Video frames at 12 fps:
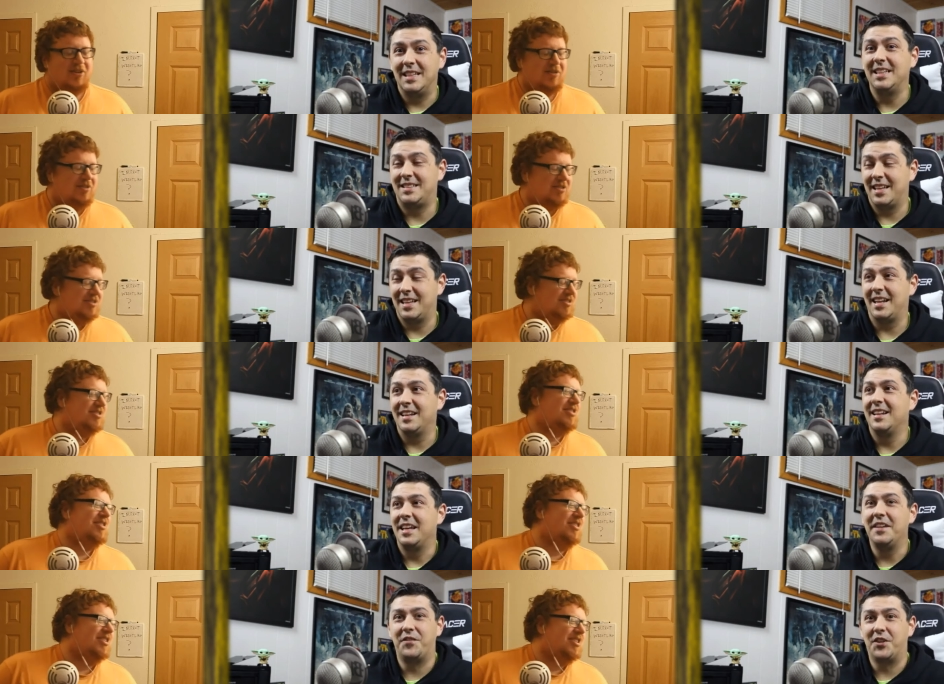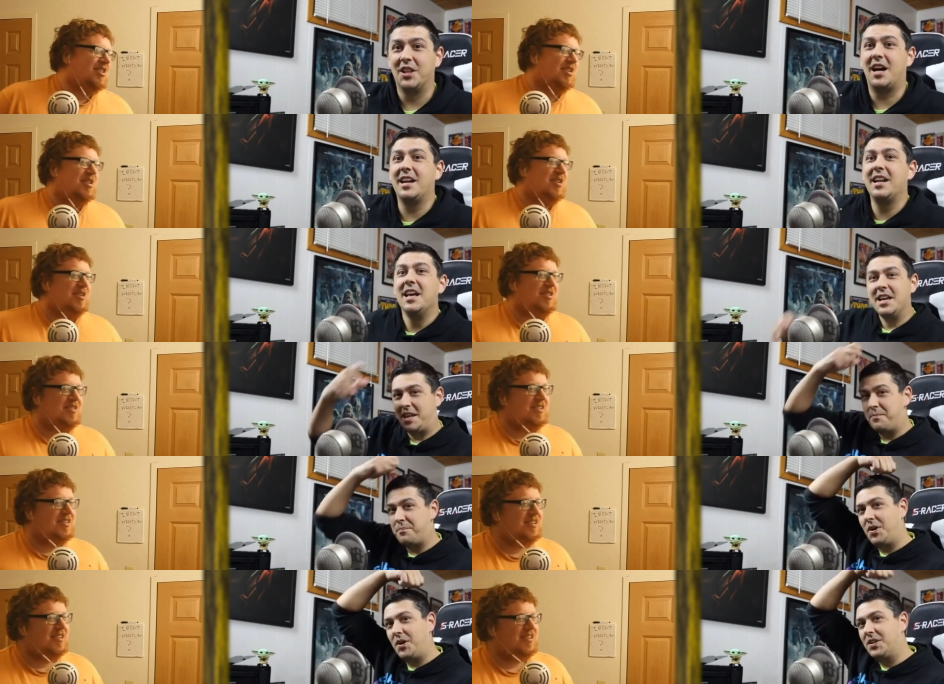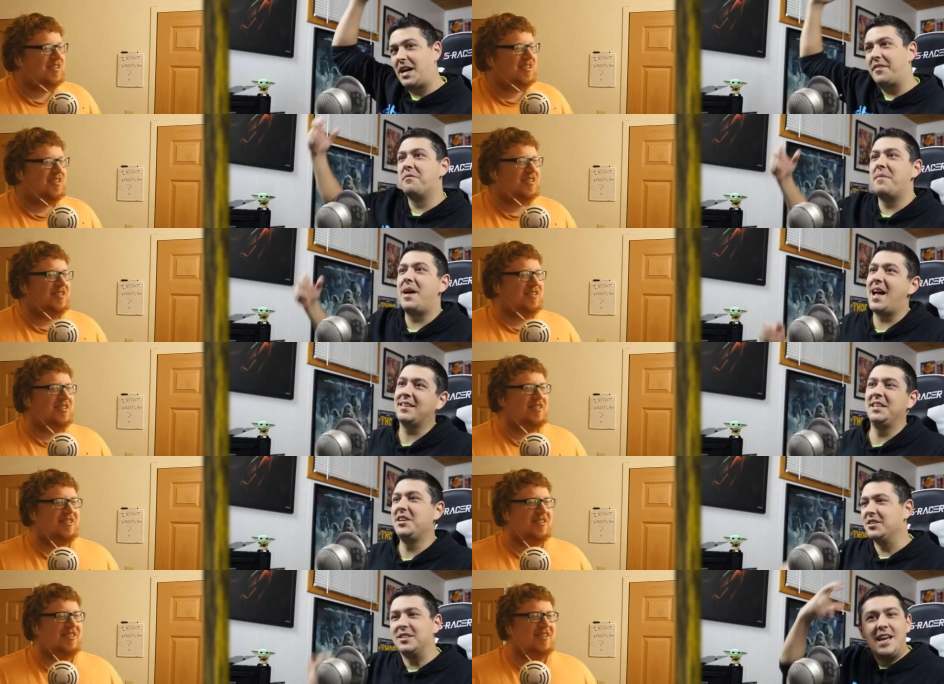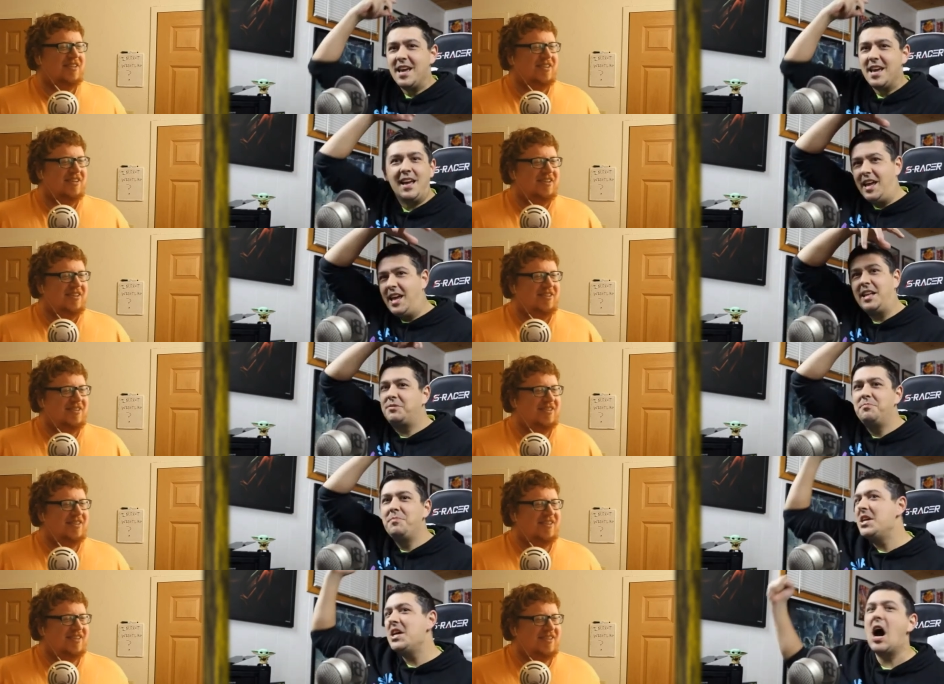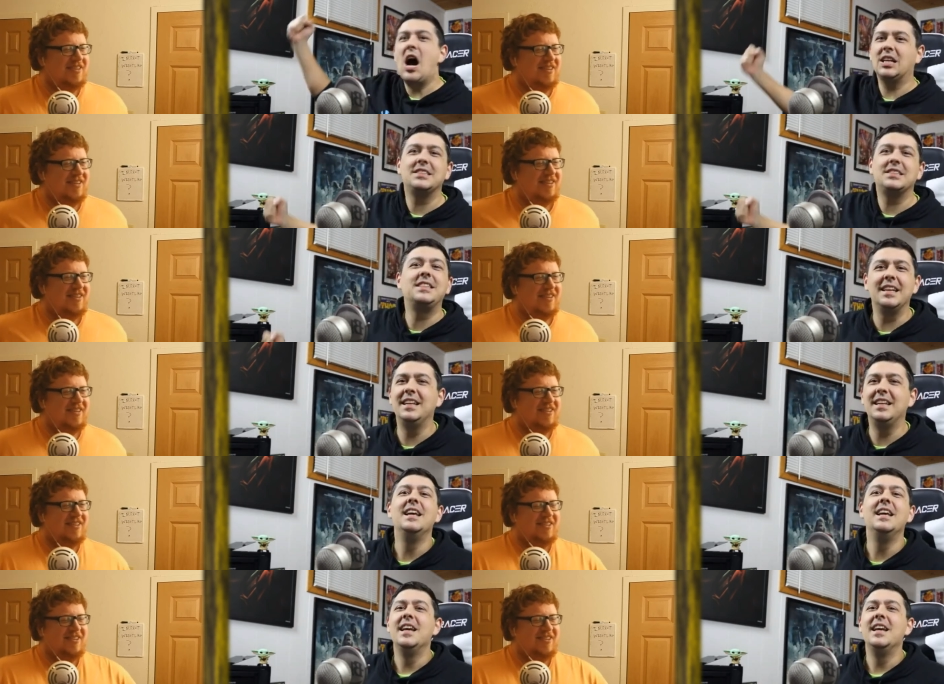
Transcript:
Speaker 1: he said it. He pull on. He pulls off the mask and he goes, it's me, Austin.